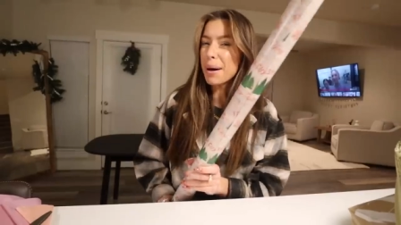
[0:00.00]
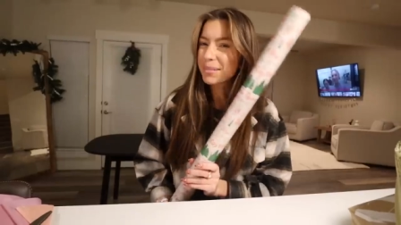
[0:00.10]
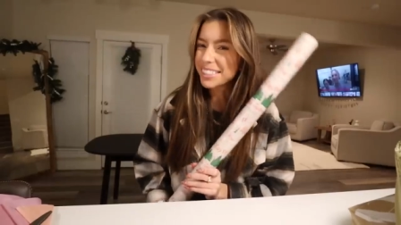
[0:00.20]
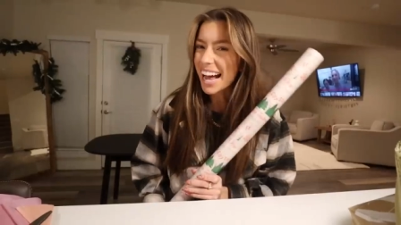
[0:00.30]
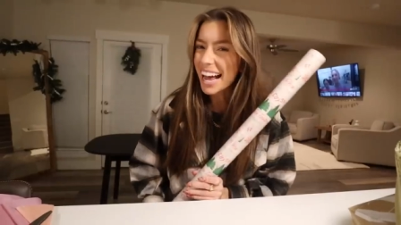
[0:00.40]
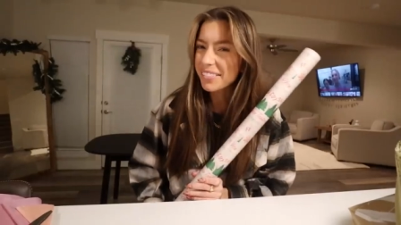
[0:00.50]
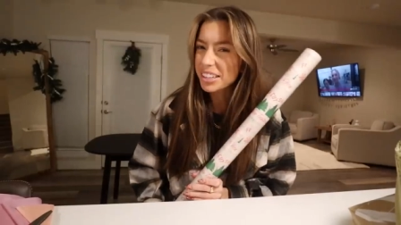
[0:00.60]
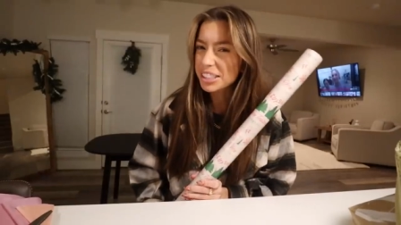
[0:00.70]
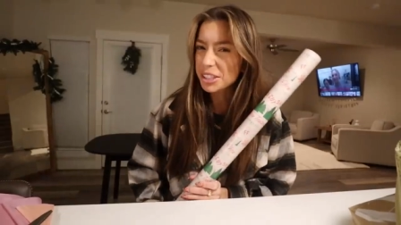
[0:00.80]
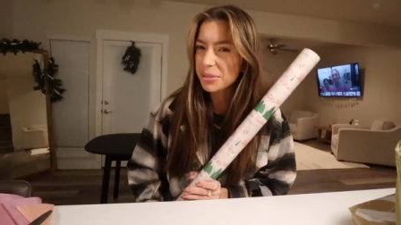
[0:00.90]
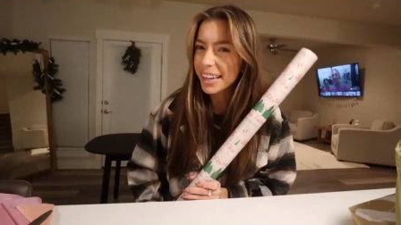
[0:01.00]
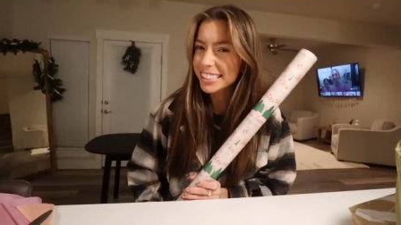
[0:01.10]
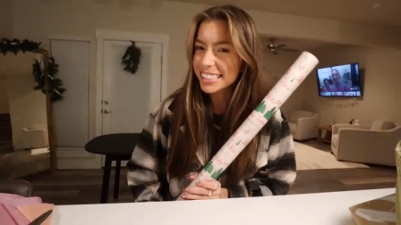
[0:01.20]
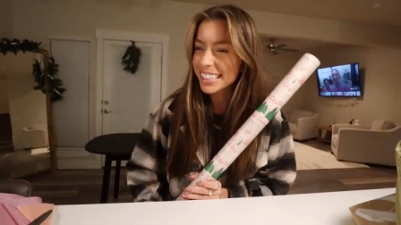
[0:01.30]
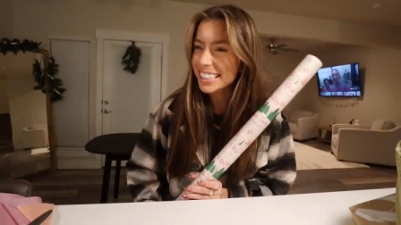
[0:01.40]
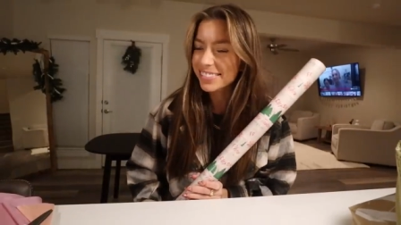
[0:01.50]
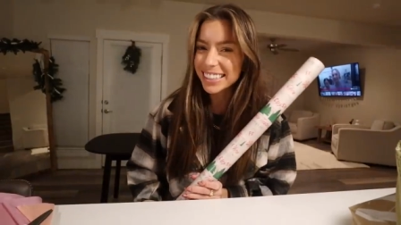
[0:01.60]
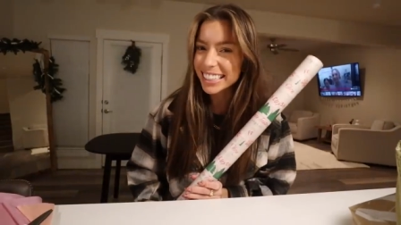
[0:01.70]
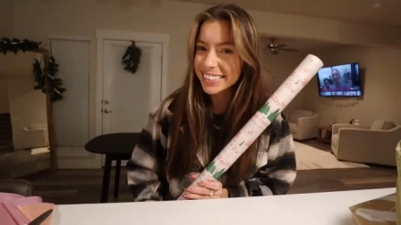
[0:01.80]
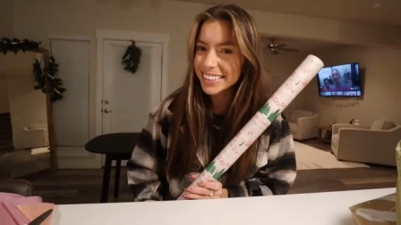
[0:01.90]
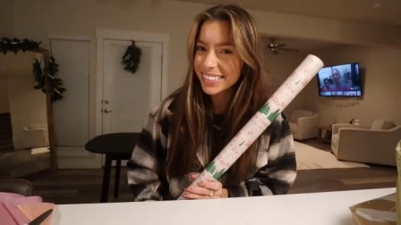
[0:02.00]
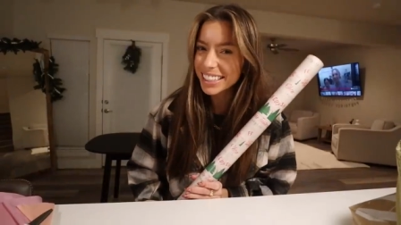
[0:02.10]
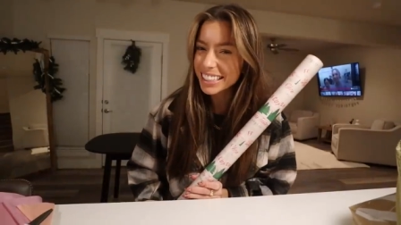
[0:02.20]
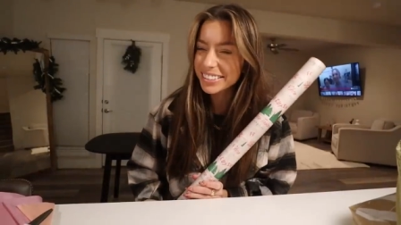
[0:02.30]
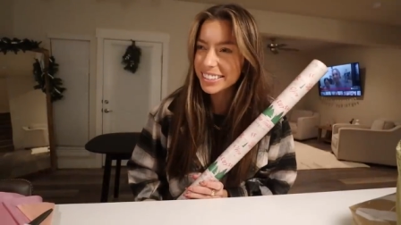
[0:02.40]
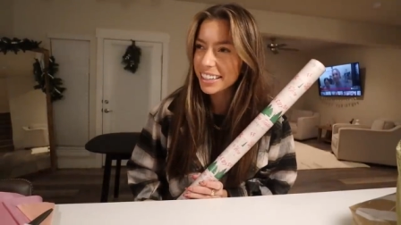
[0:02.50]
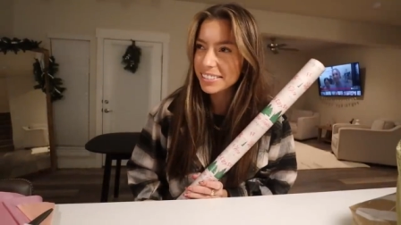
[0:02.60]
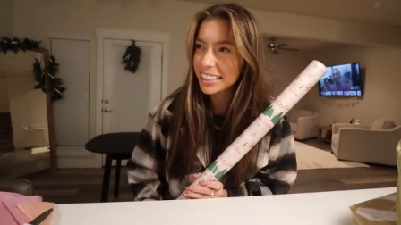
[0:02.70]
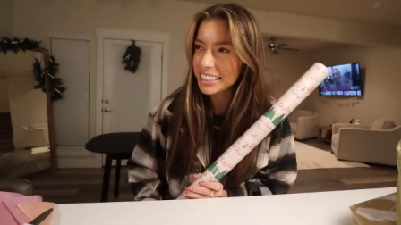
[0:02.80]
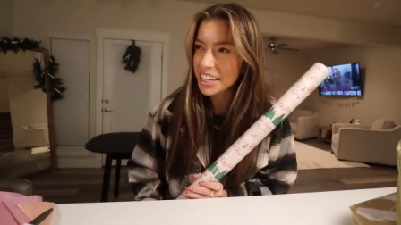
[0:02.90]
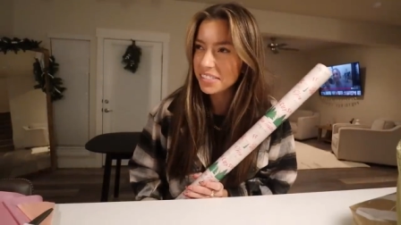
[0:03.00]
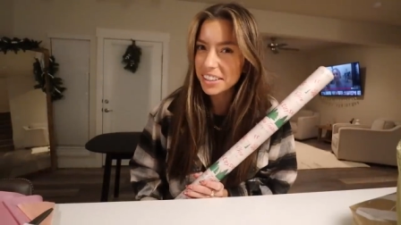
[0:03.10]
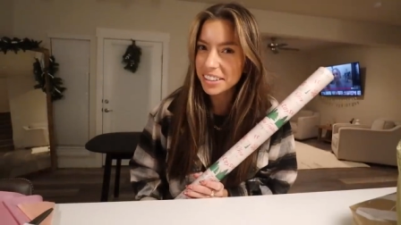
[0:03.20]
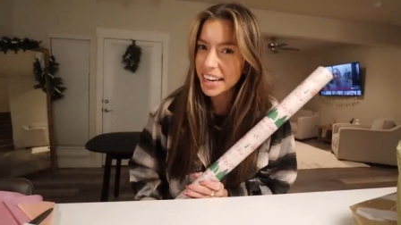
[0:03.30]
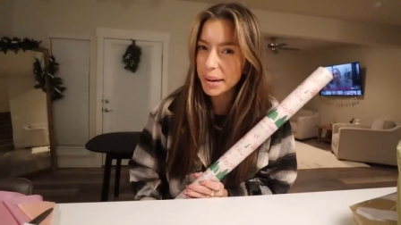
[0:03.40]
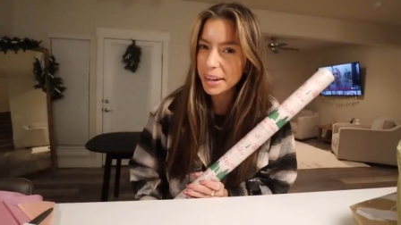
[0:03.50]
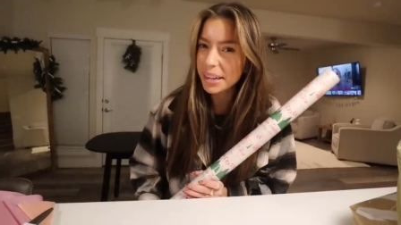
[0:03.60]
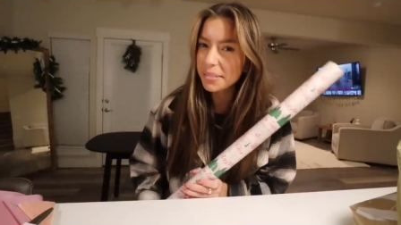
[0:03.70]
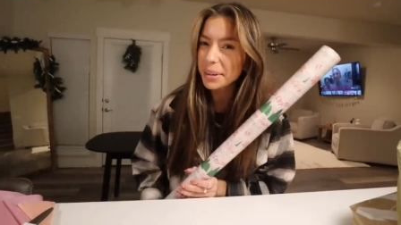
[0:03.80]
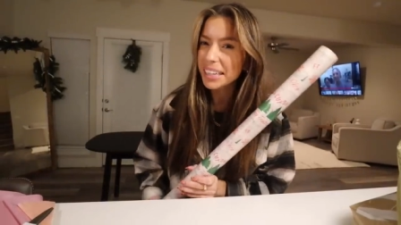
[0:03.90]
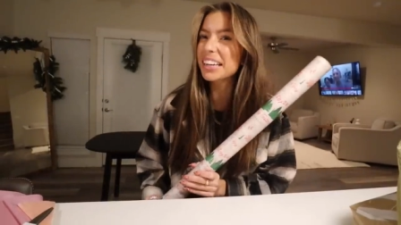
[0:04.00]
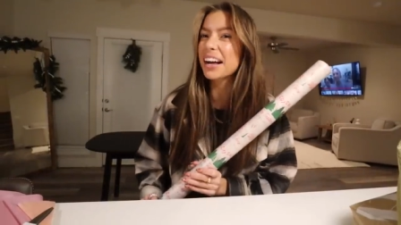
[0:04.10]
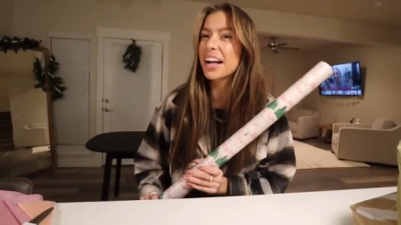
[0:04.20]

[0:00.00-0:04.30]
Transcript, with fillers: mom and dad, if you're still watching this, what are you doing? You should have clicked off a long time ago, but click